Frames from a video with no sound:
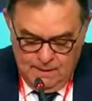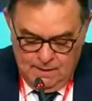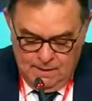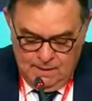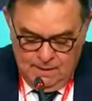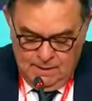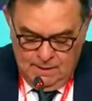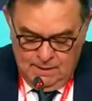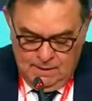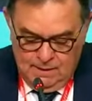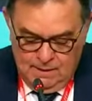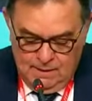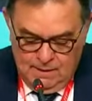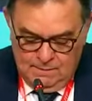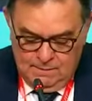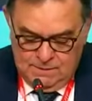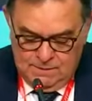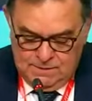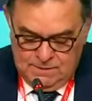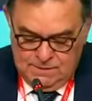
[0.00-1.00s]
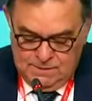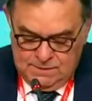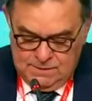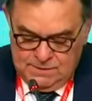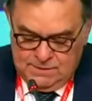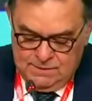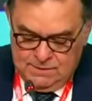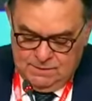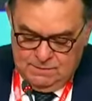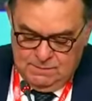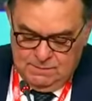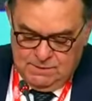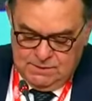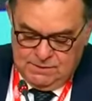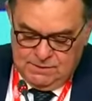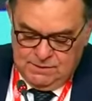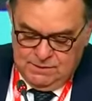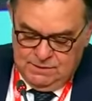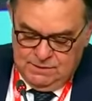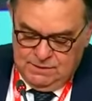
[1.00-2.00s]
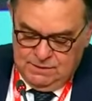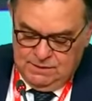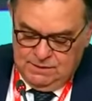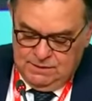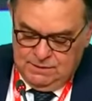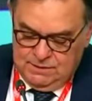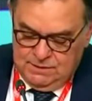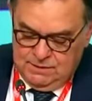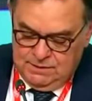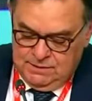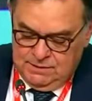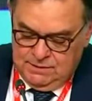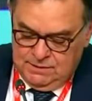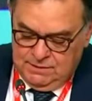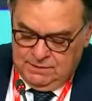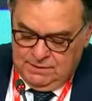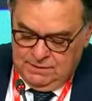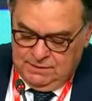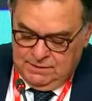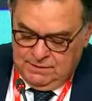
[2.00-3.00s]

This is Mr. David